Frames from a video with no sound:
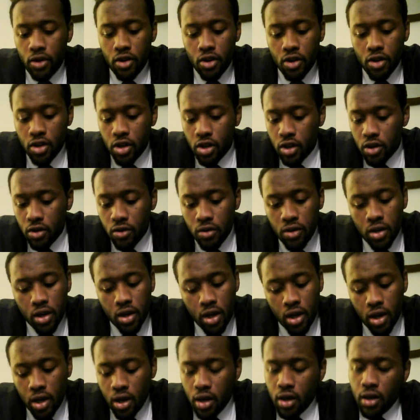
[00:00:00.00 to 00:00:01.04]
you know, you
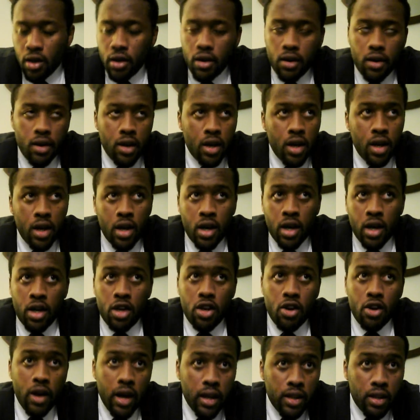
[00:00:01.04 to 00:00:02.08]

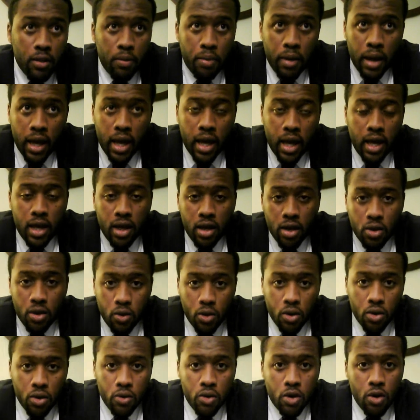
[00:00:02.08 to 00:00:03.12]
don't have to pay,
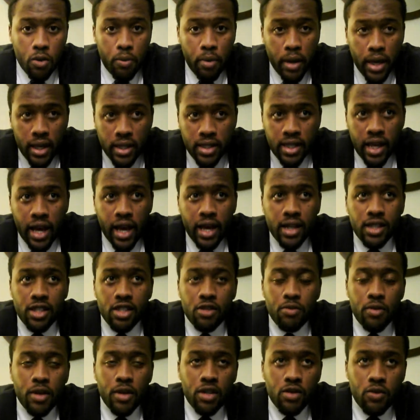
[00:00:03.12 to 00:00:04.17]
quote unquote, pay
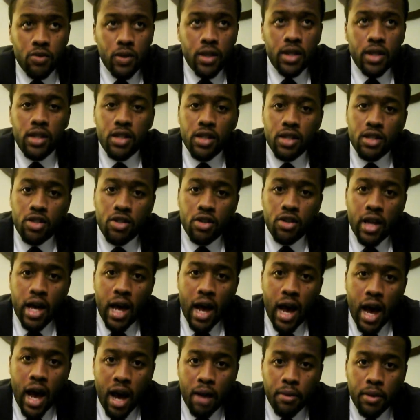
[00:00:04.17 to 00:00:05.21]
taxes, but it's really just you're
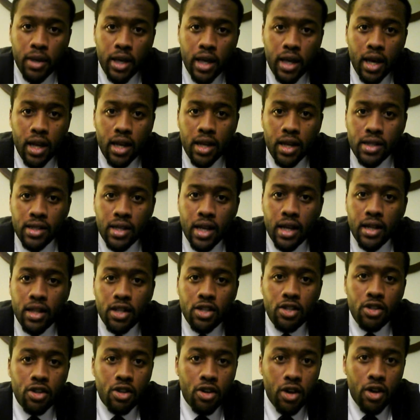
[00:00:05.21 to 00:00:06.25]
not obligated. It's not
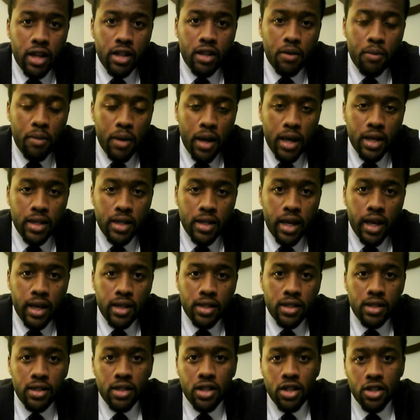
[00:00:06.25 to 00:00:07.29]
that you don't have to pay
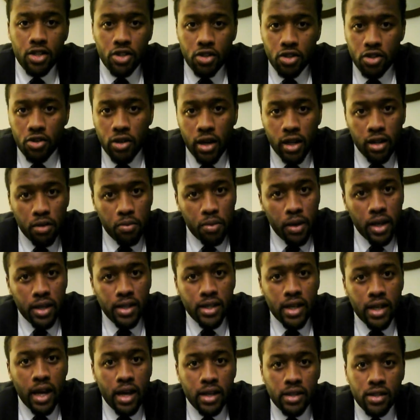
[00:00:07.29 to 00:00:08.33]
taxes, because you do have to pay
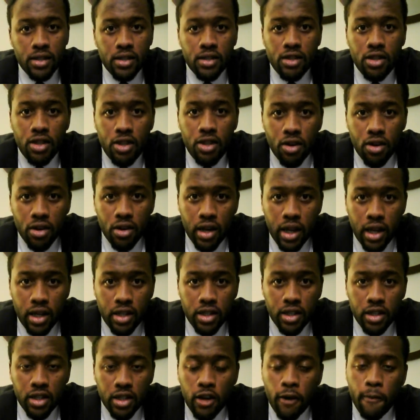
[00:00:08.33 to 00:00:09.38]
taxes to your
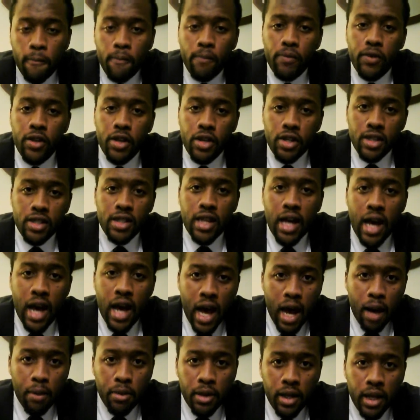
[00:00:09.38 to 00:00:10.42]
nation. You're just not
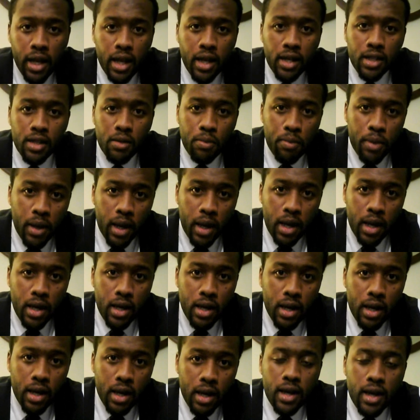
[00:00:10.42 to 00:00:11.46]
obligated to
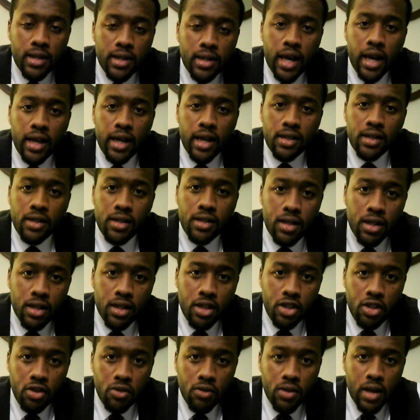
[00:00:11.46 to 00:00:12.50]
pay taxes to
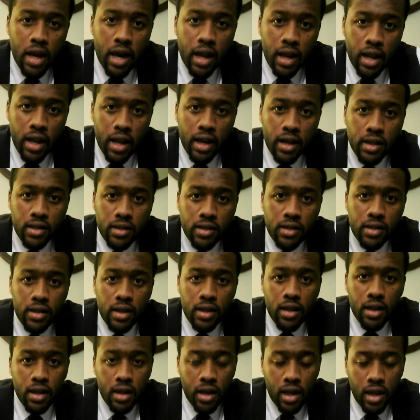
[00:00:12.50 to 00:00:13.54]
the U.S.
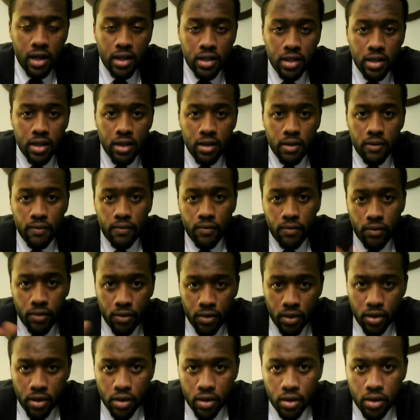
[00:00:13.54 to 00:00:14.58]
nation.
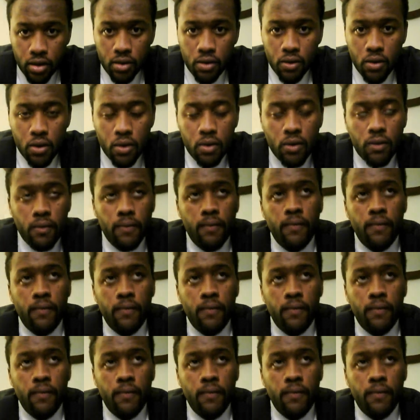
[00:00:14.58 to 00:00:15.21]
Cool.